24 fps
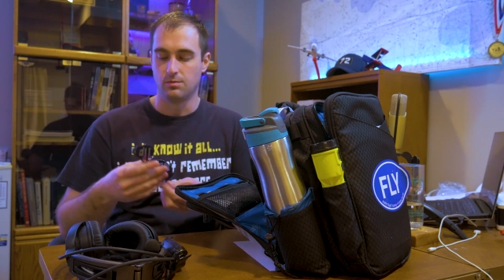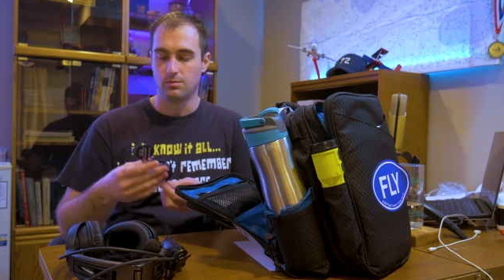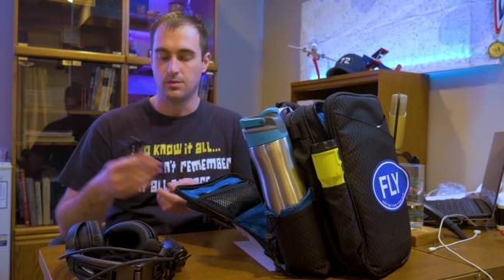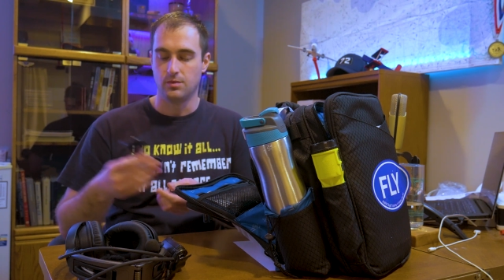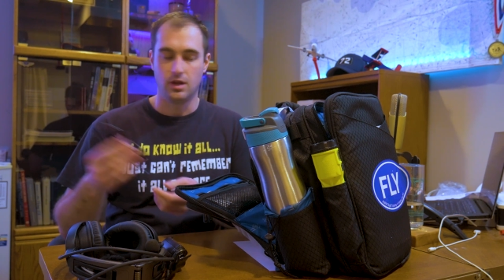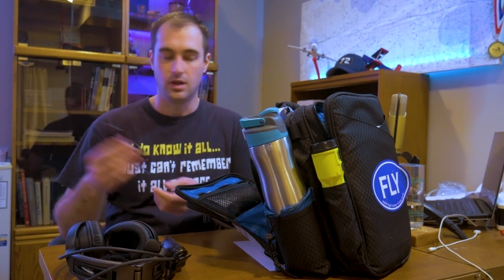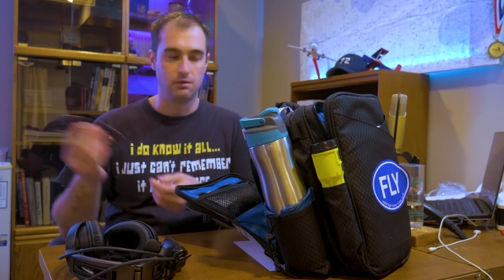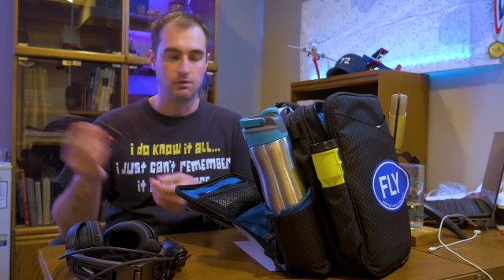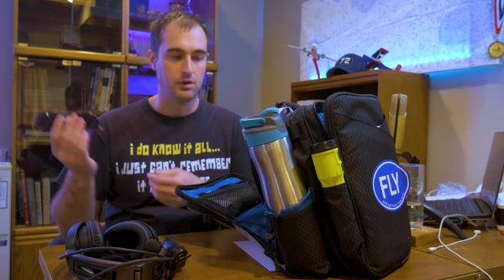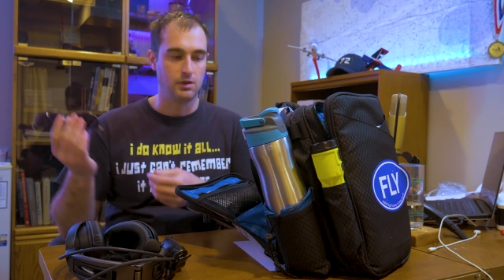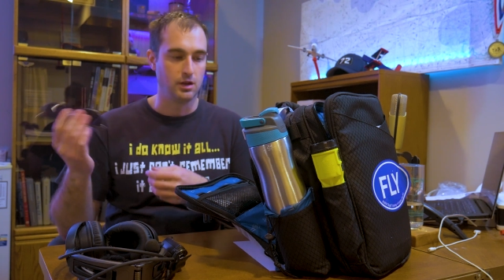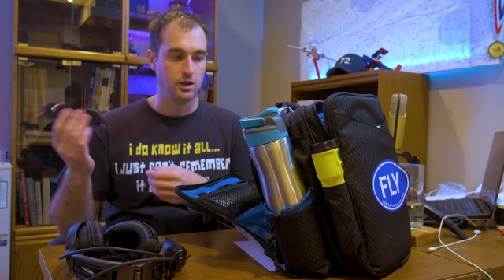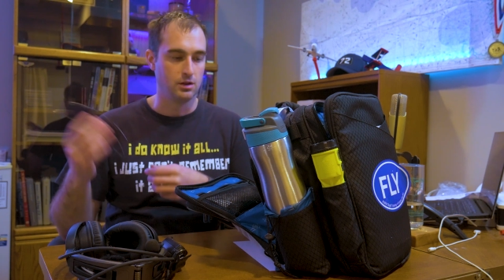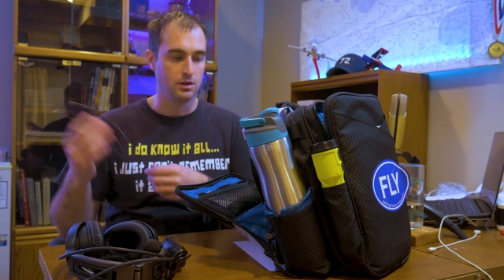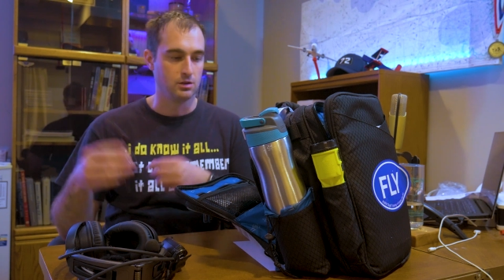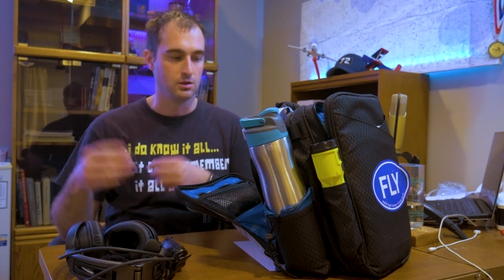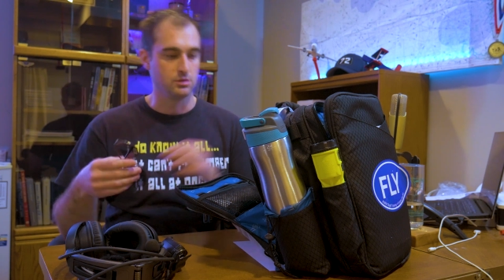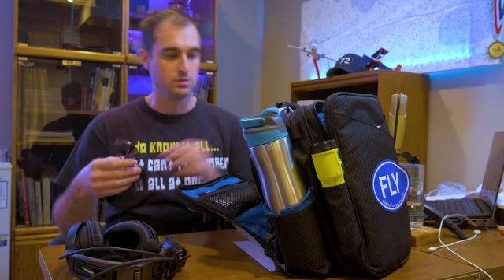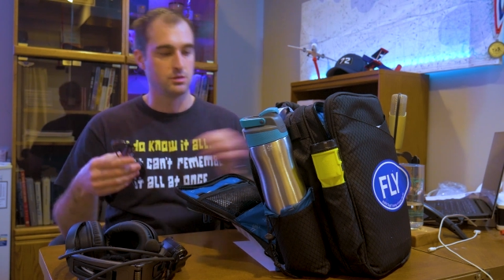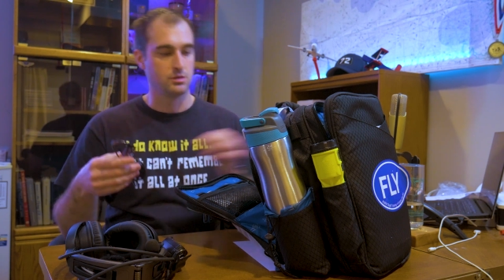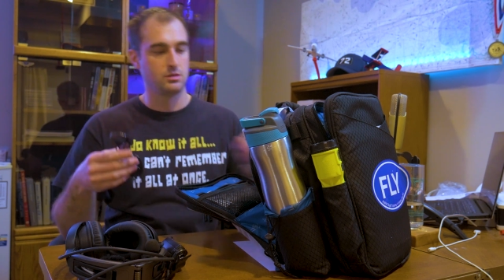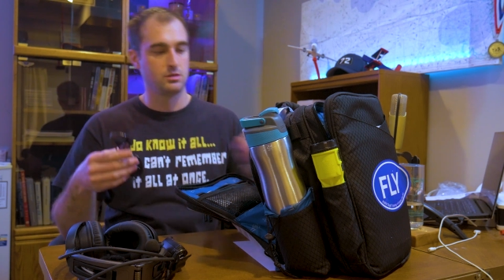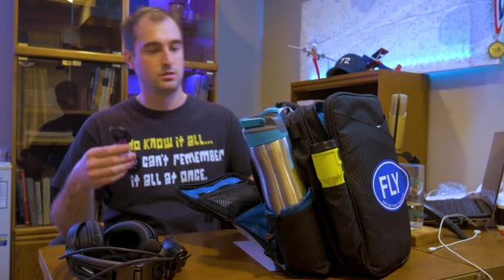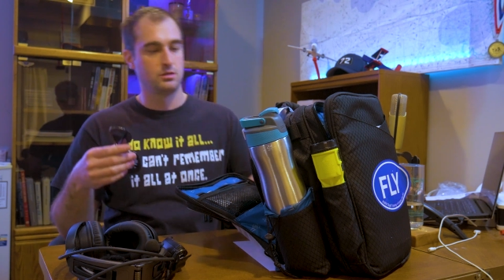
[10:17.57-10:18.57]

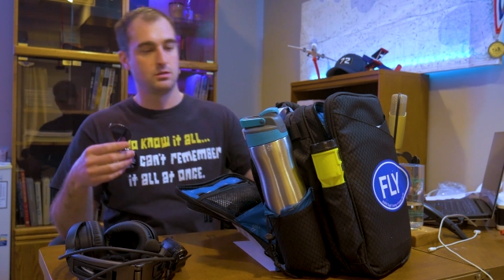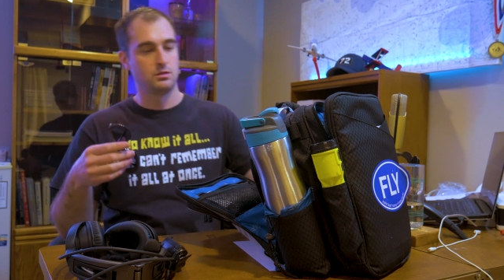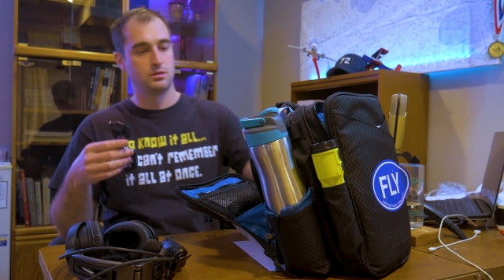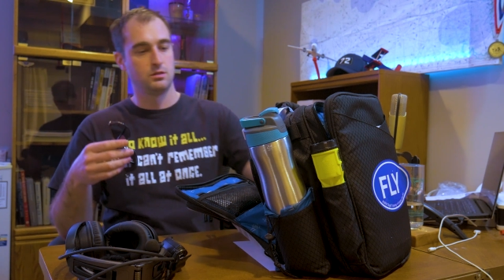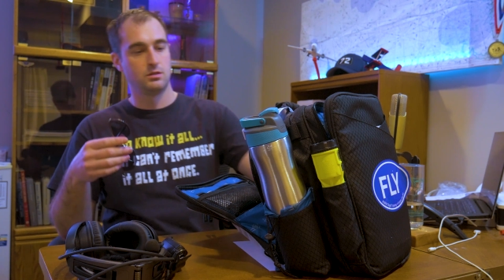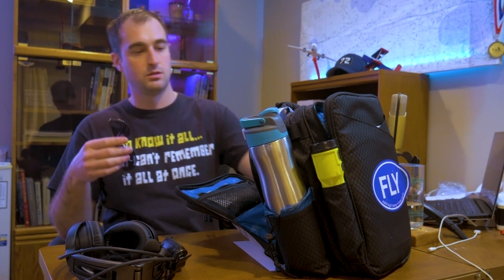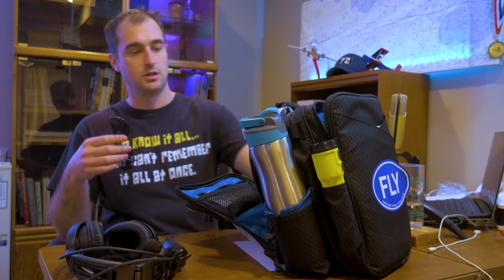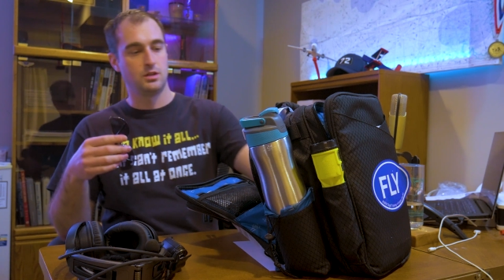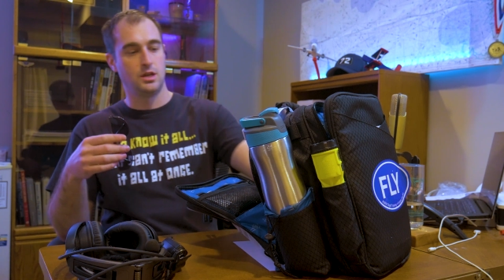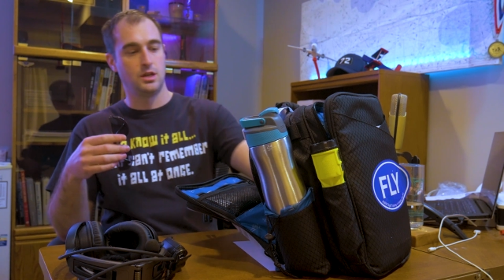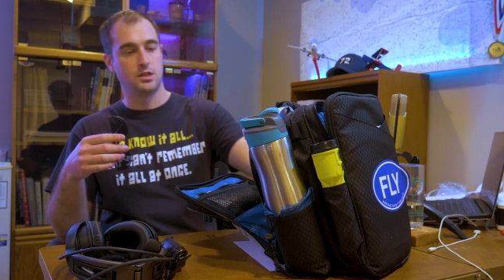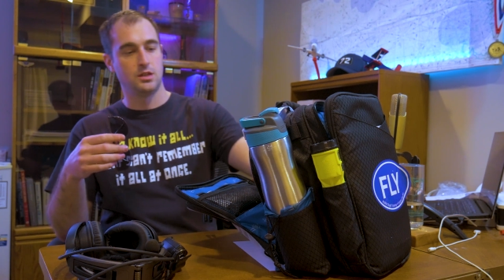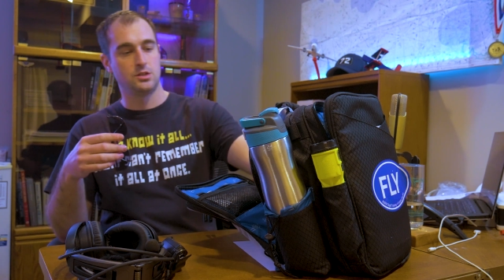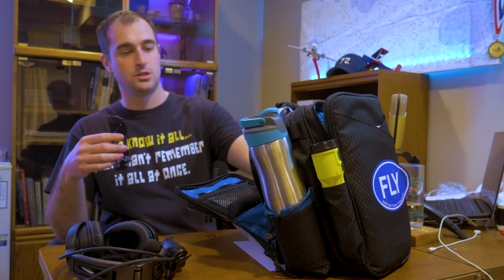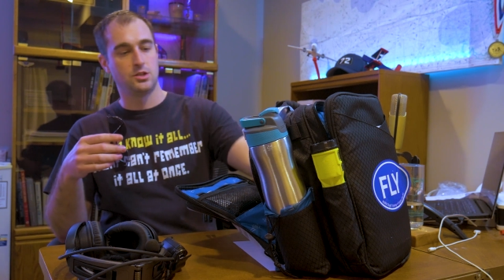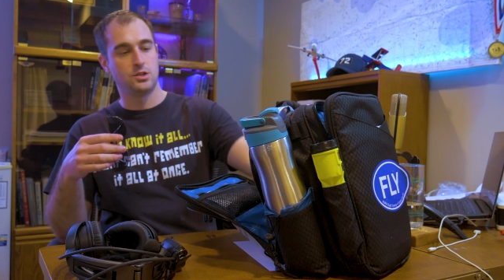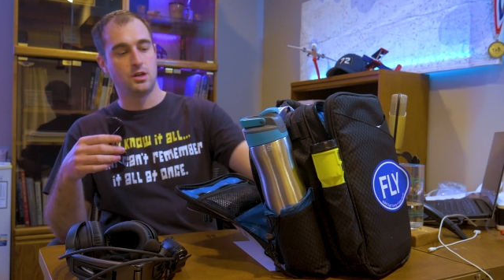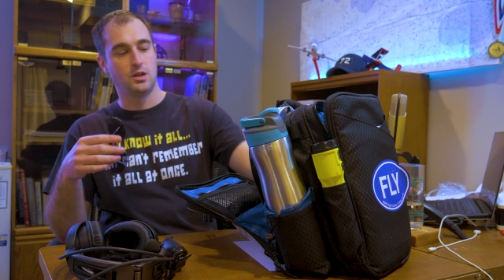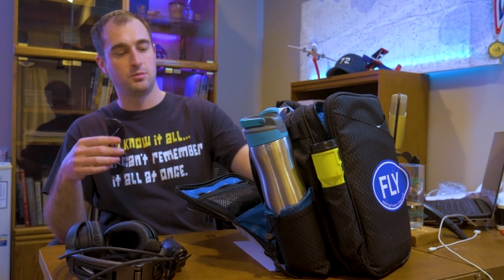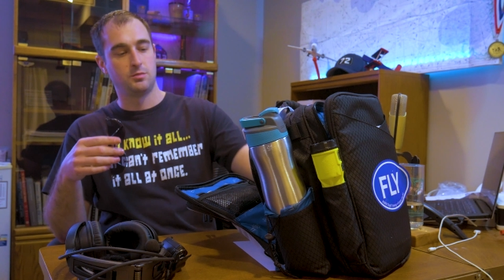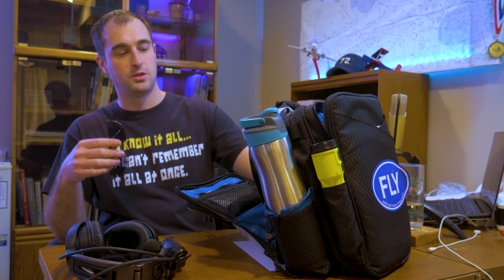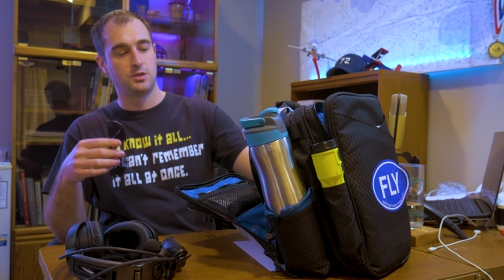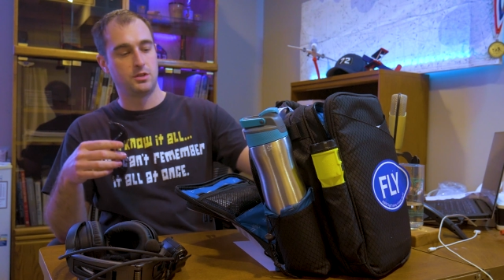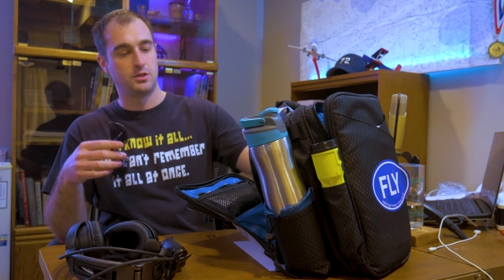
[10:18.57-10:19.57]
aviators. They get the
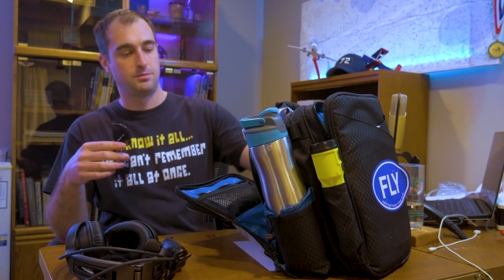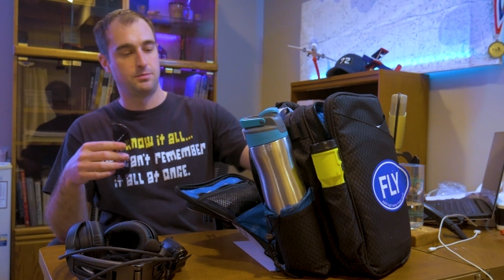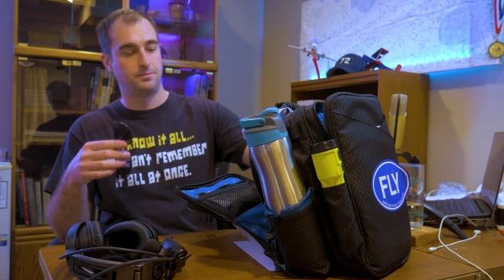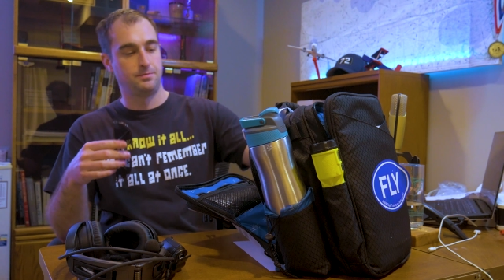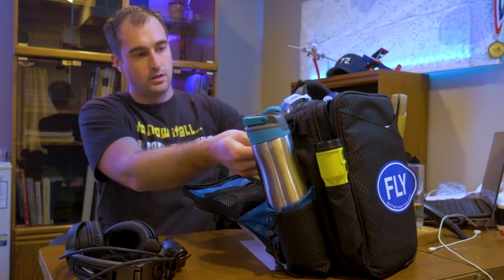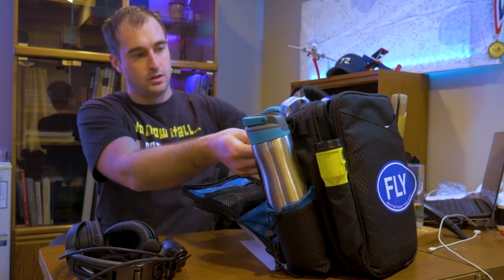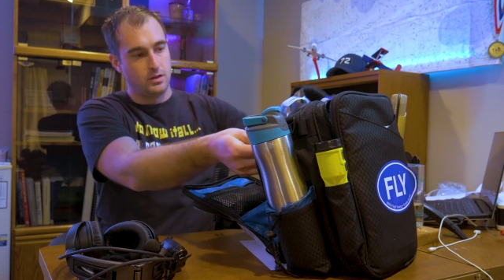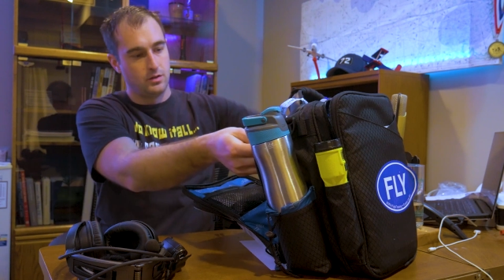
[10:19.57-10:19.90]
job done.